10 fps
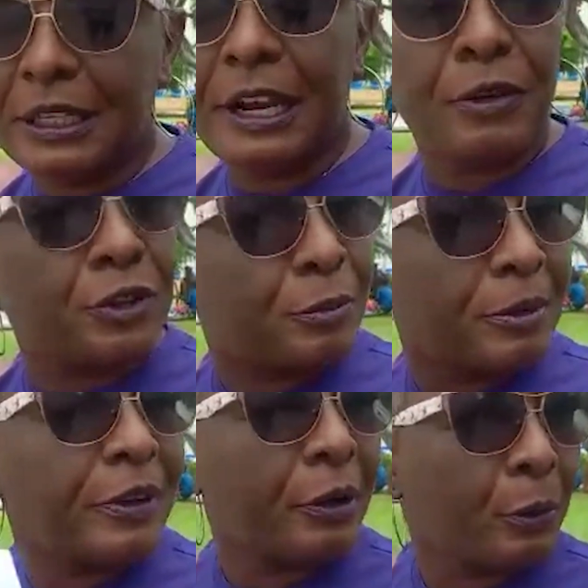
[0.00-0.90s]
areas will be
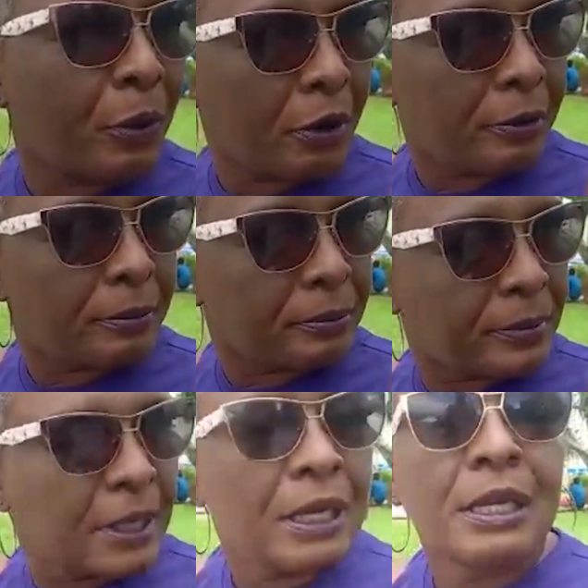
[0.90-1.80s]
very warm.
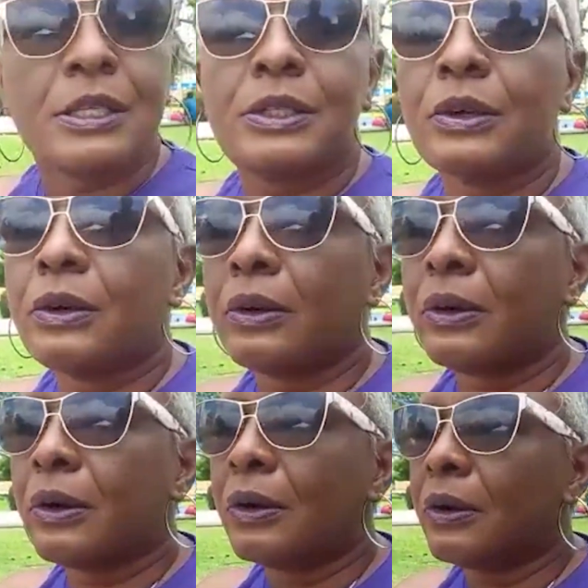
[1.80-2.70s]

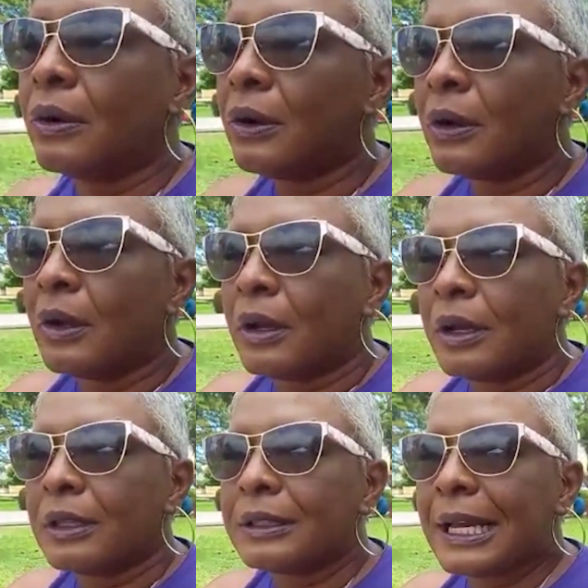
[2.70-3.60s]
So
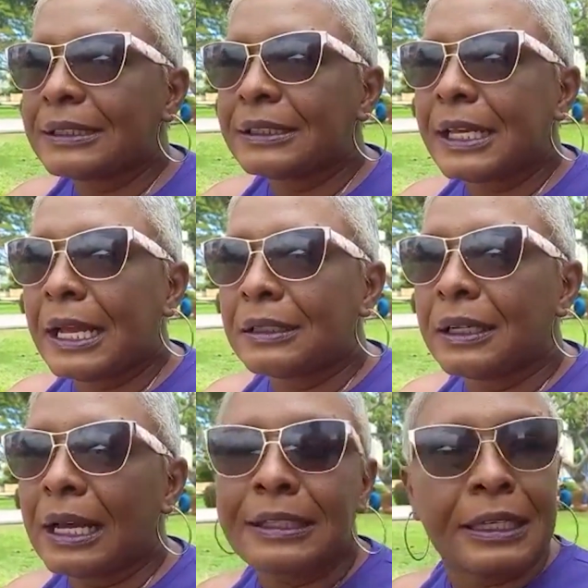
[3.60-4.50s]
and
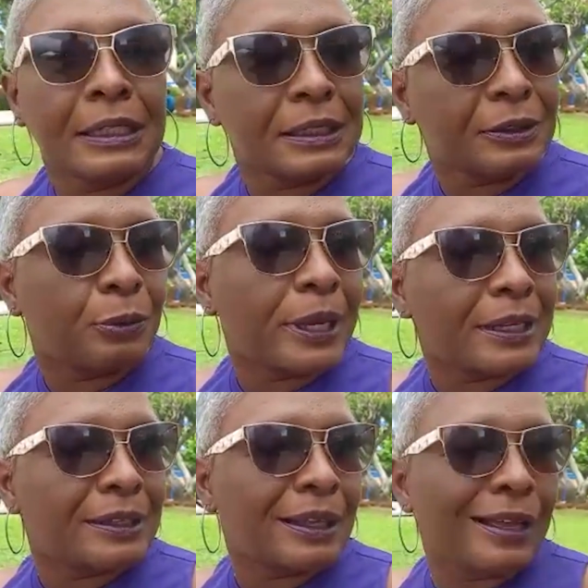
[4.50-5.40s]
I think,
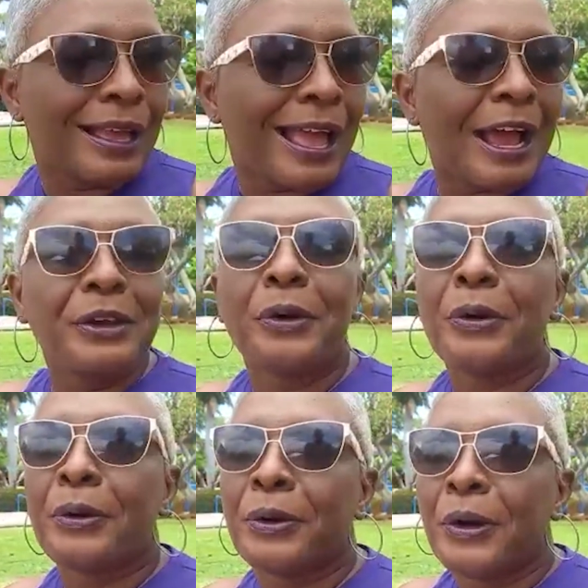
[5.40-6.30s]
well, I
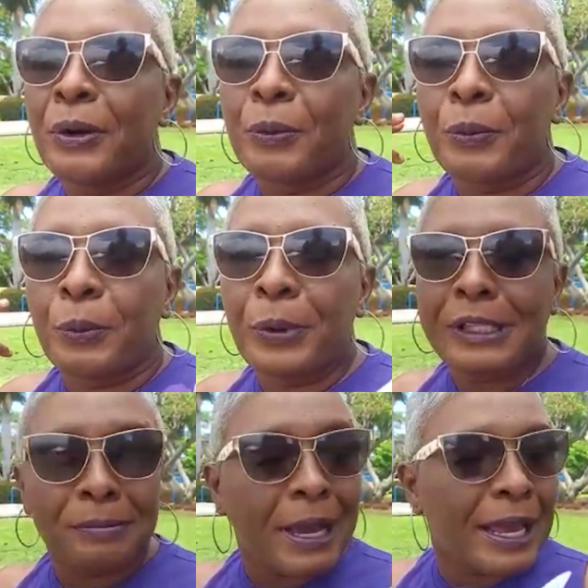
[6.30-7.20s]
know with
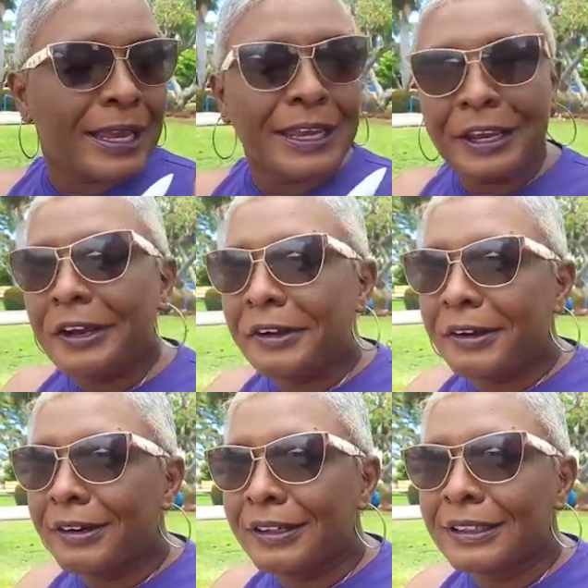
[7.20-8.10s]
my
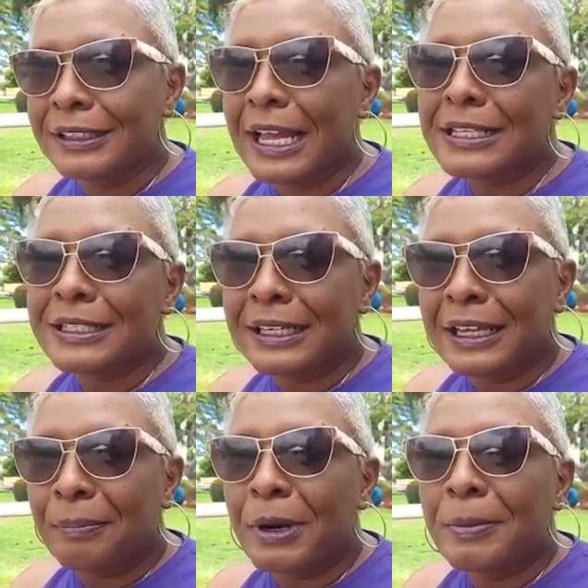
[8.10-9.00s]
hair, they had said
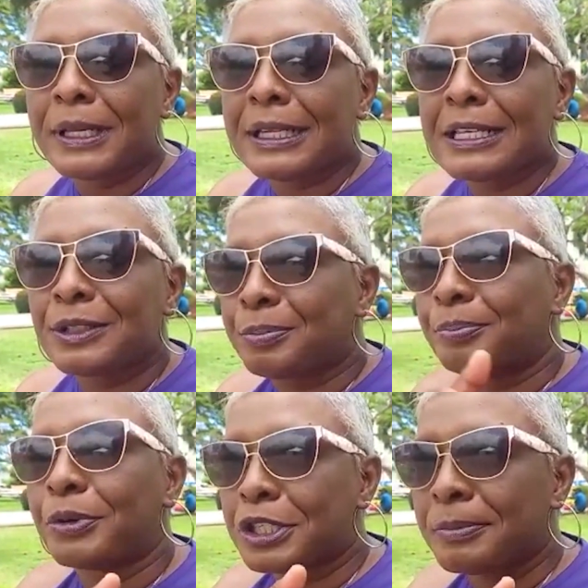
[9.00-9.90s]
that probably it has
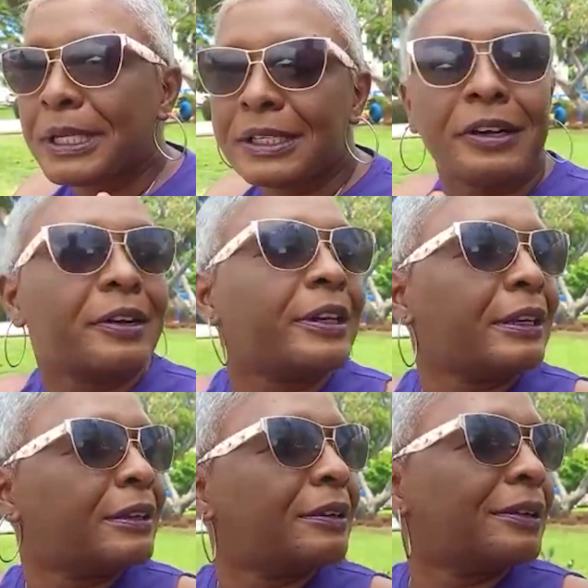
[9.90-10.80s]
pushed me into
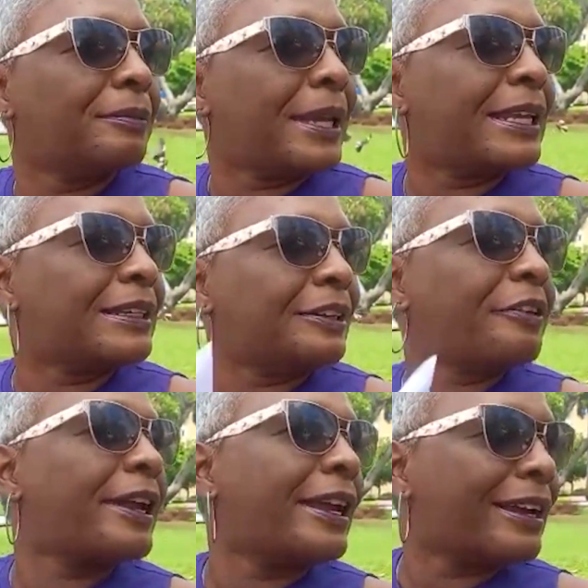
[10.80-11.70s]
being
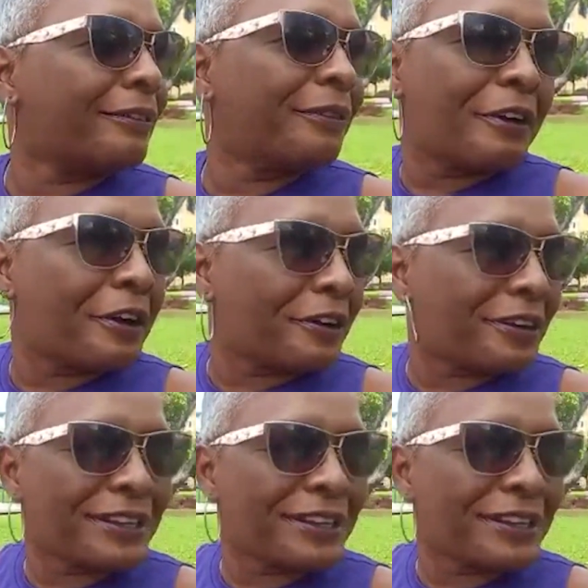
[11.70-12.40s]
gray very early.